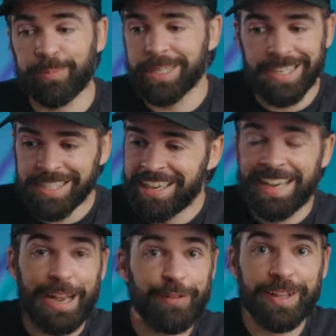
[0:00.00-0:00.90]
because
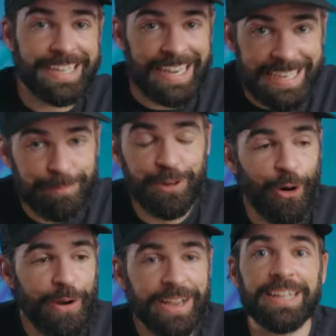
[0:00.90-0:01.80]
I feel like I keep
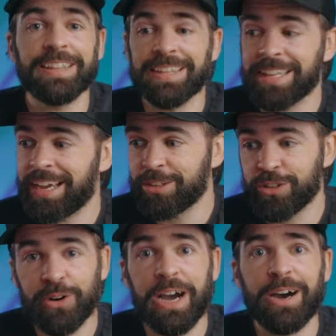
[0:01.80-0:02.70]
going and I don't
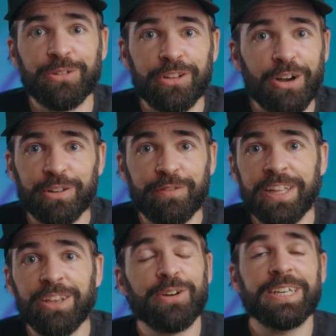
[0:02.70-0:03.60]
know how long the
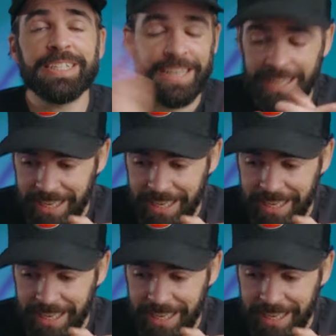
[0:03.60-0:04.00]
video is.